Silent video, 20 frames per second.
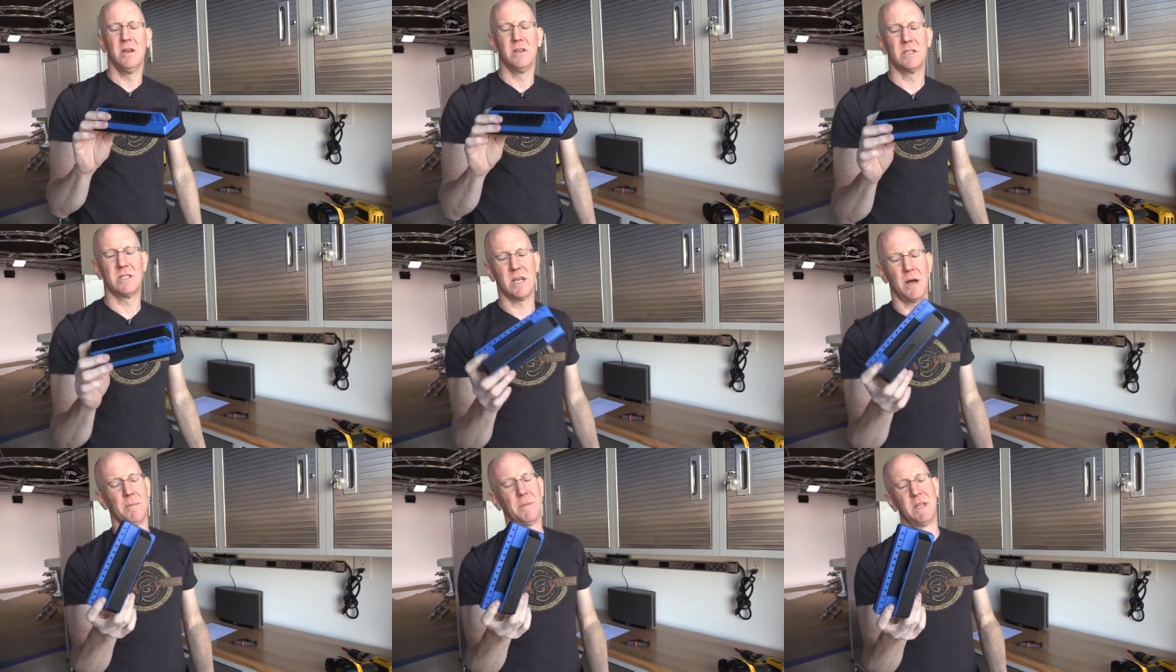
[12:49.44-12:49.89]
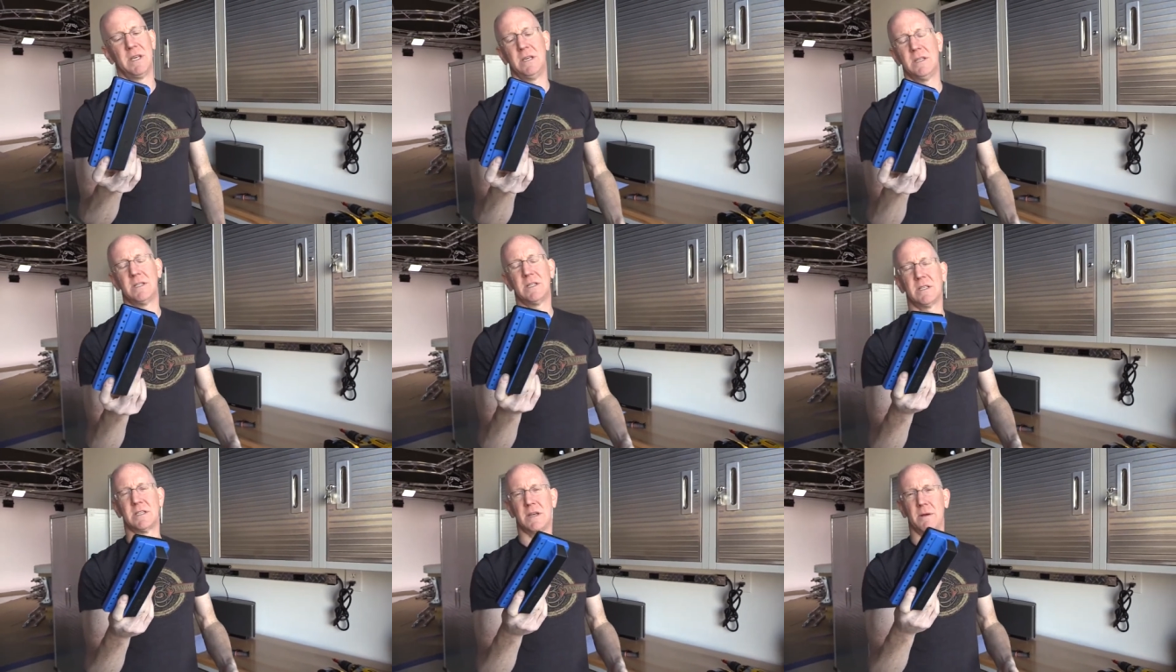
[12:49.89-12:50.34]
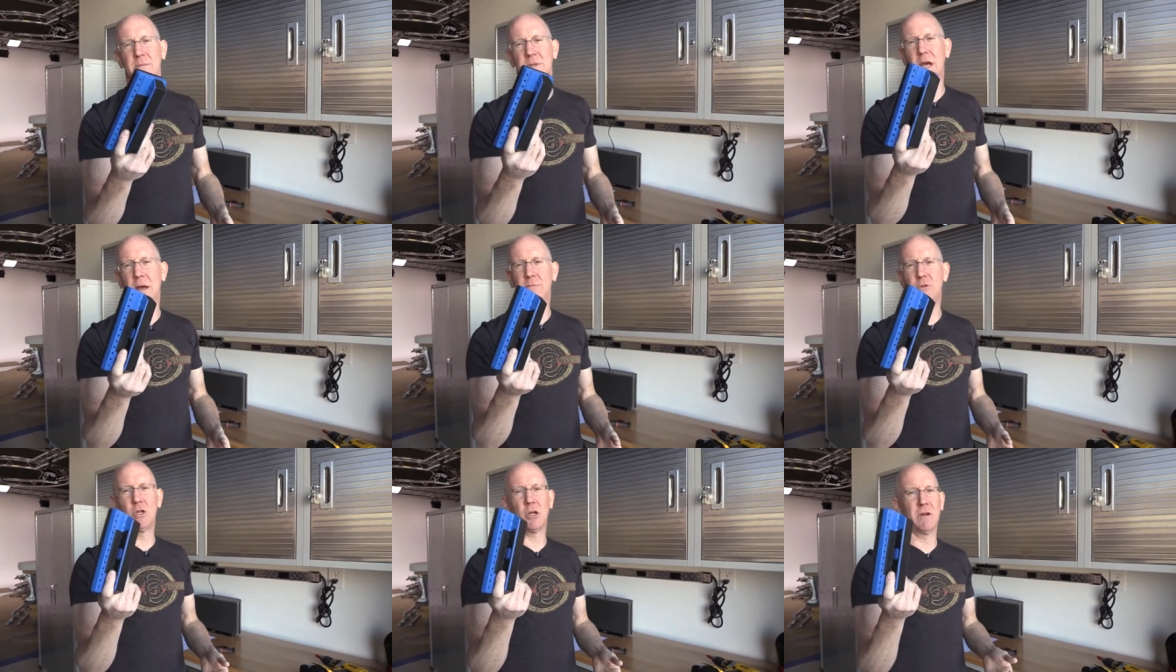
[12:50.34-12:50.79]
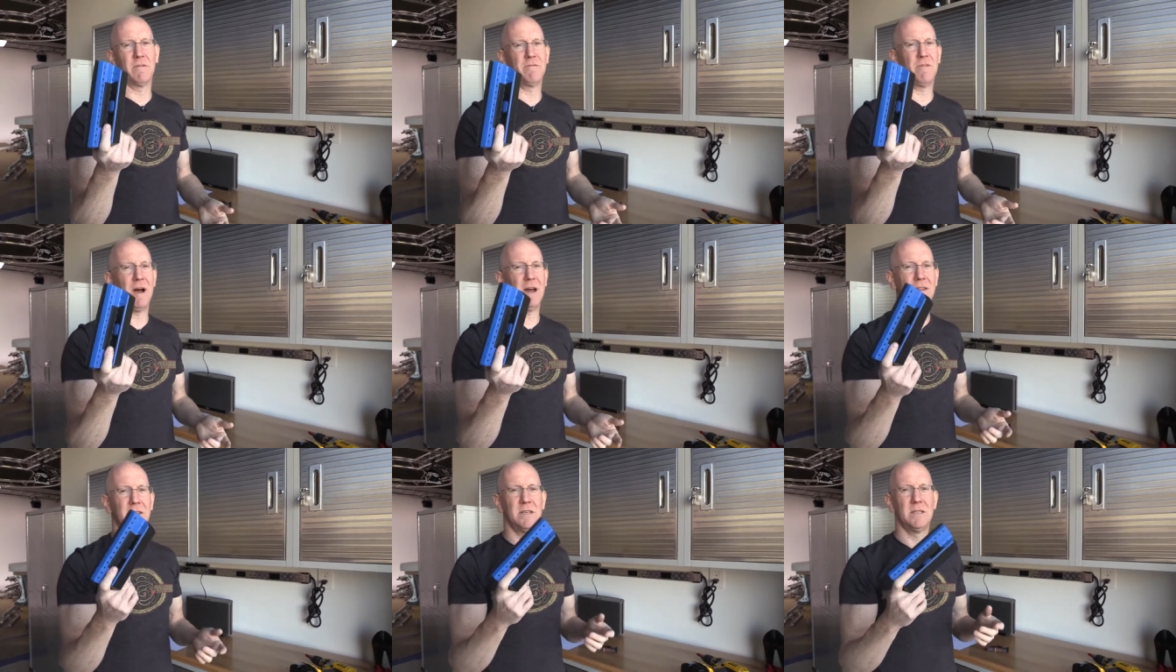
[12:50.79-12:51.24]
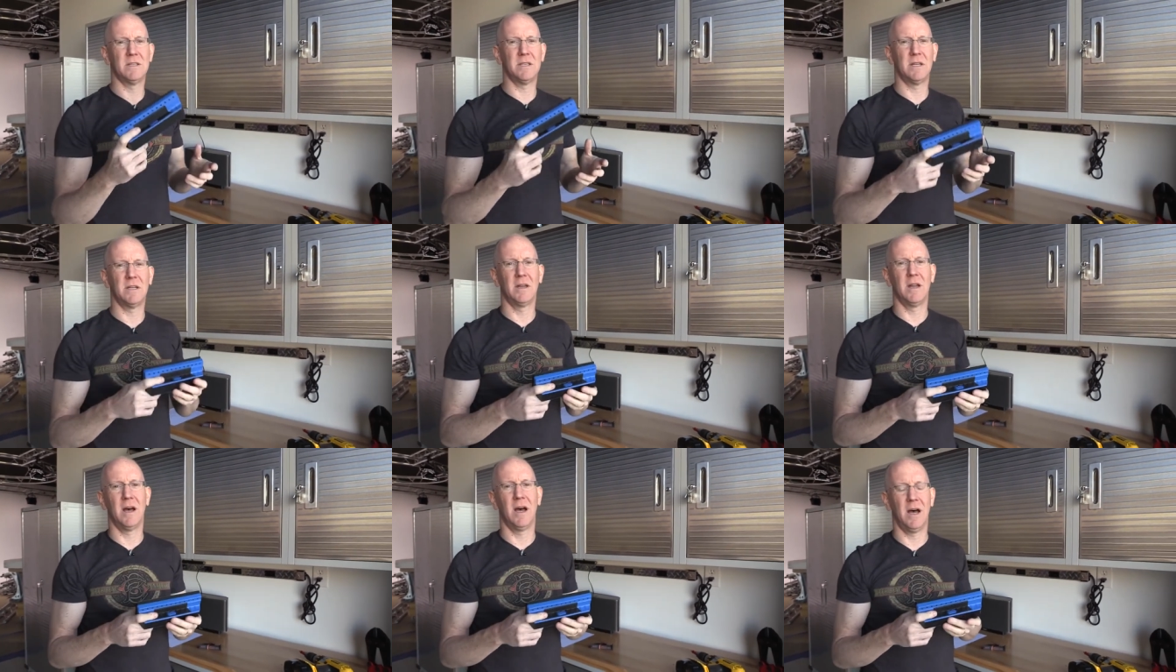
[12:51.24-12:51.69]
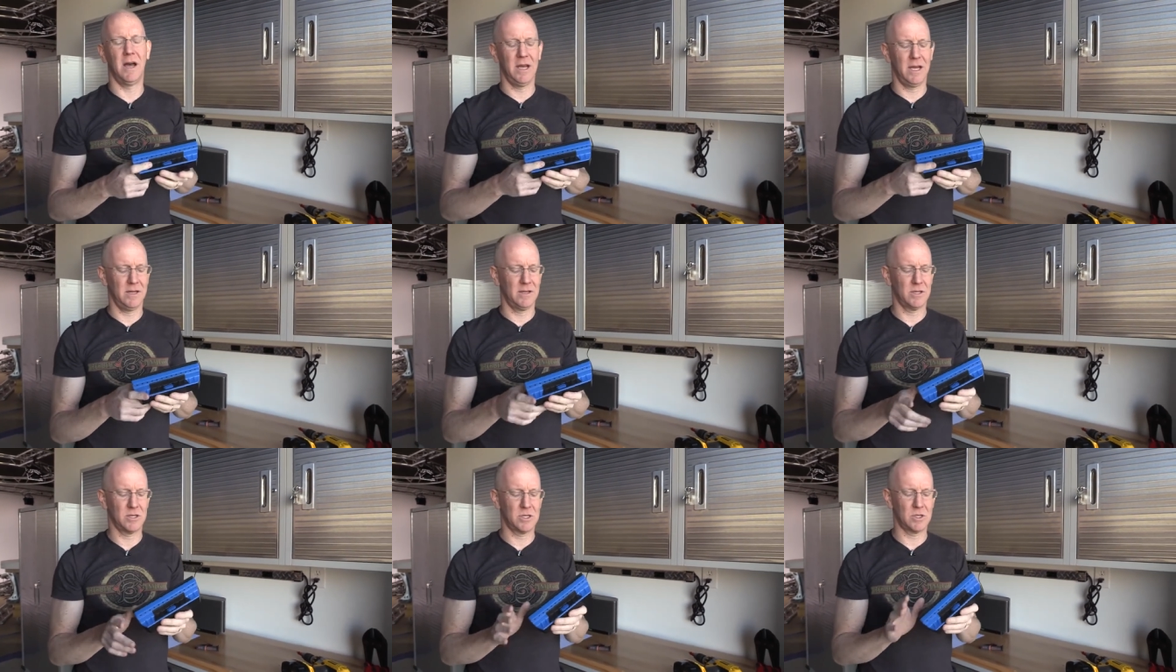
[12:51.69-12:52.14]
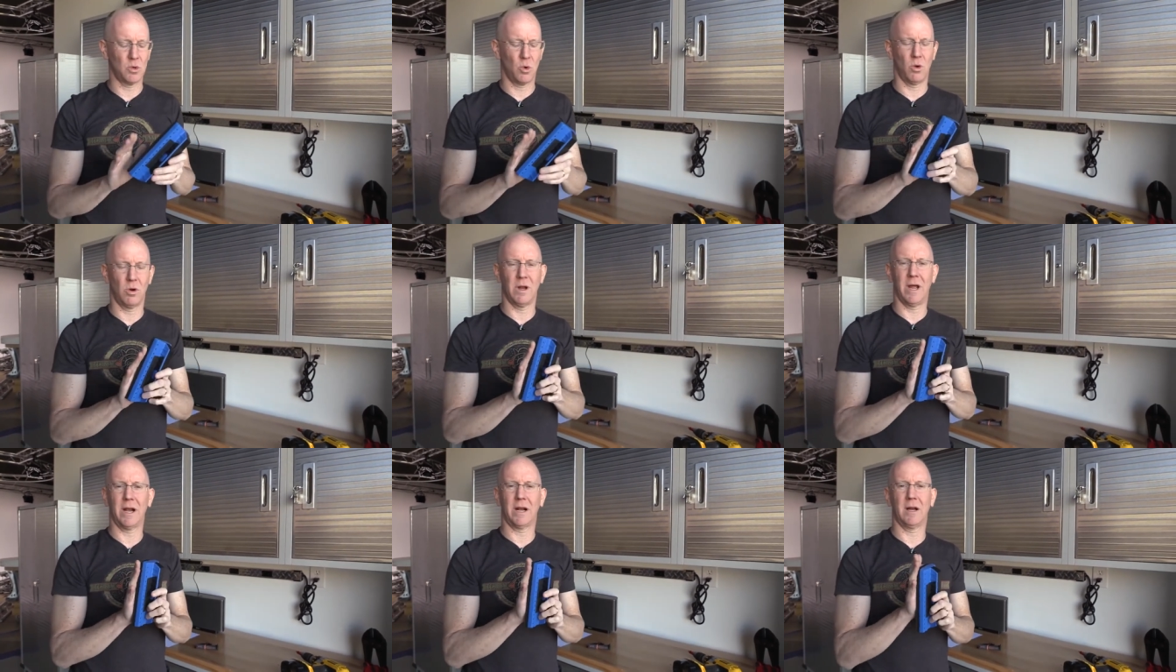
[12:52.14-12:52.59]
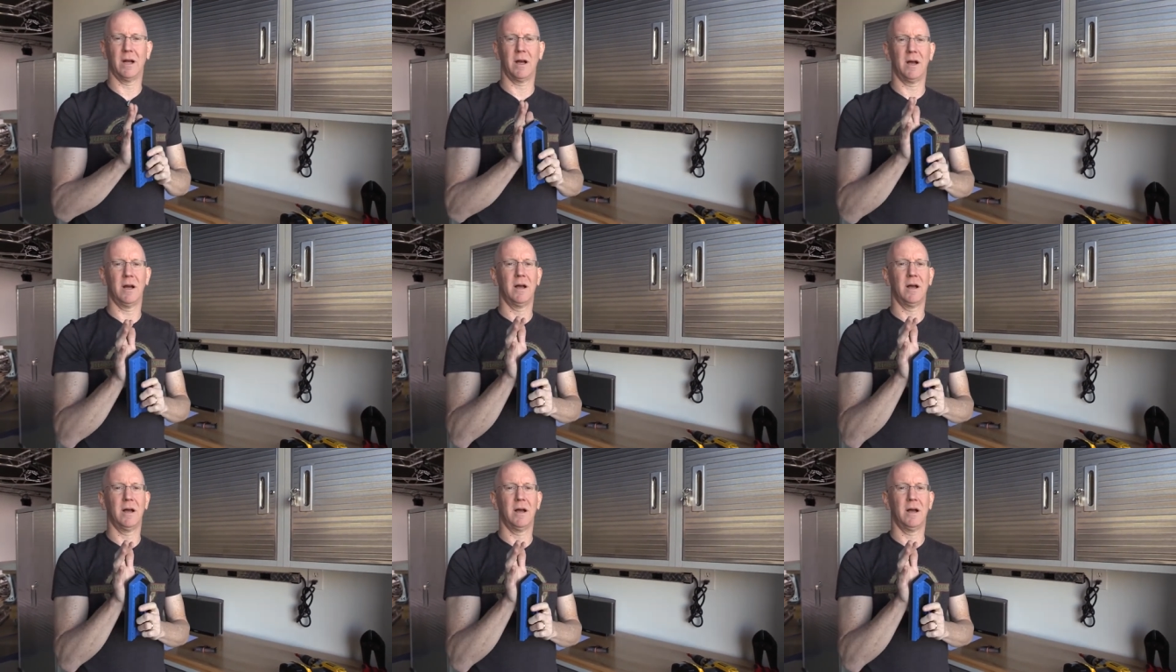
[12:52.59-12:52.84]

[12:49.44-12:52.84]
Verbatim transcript: Some of these, sometimes you can find these in the store like